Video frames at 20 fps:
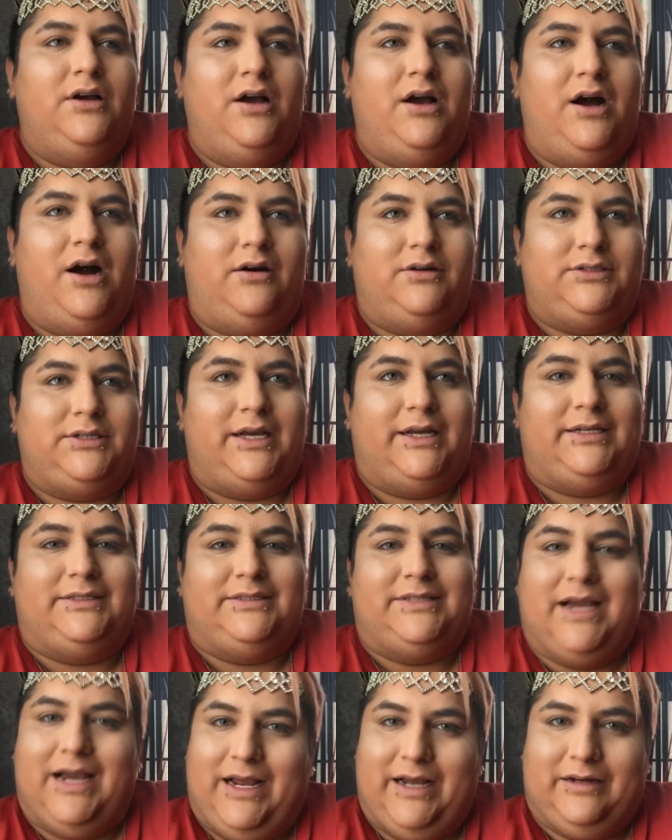I was like,
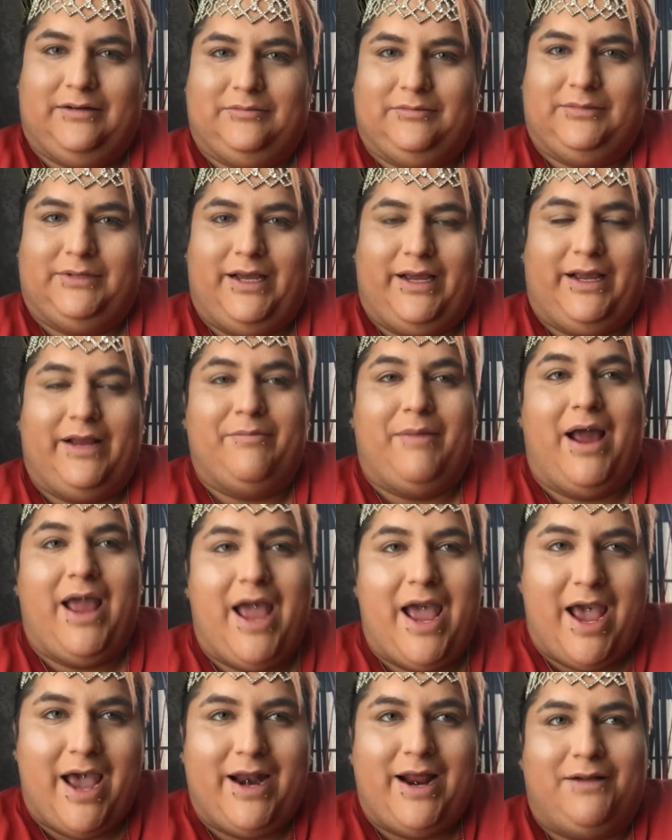"Damn!" Like in my
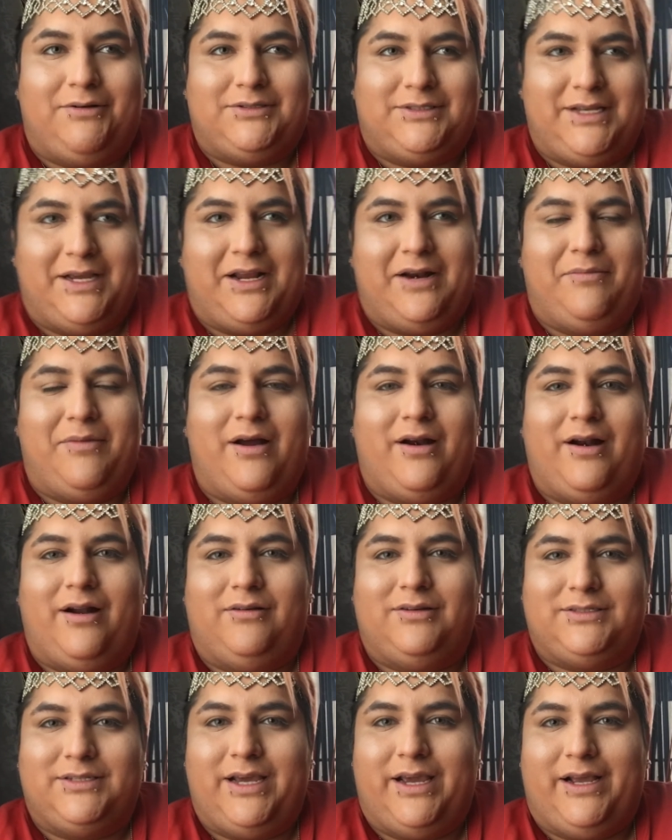head, I was thinking about it. I
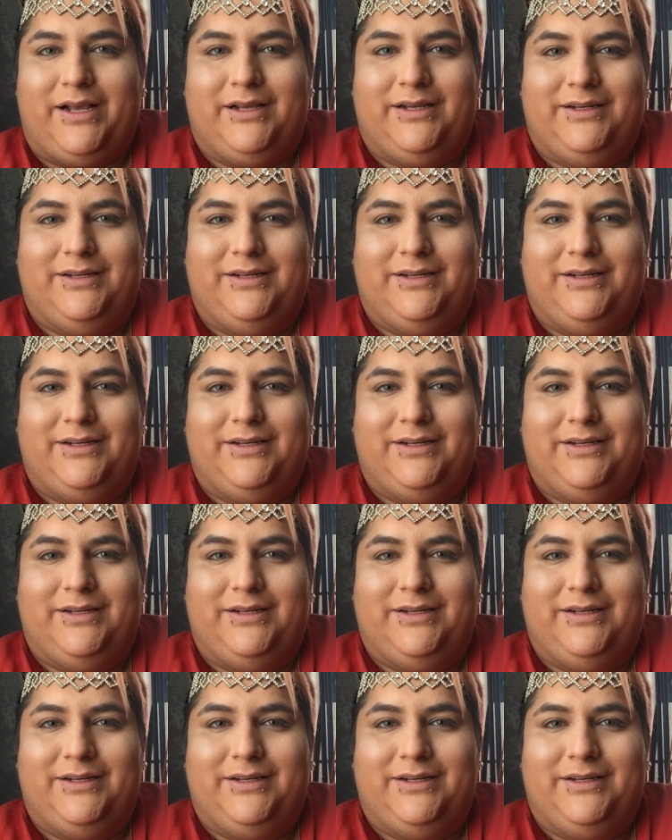was like,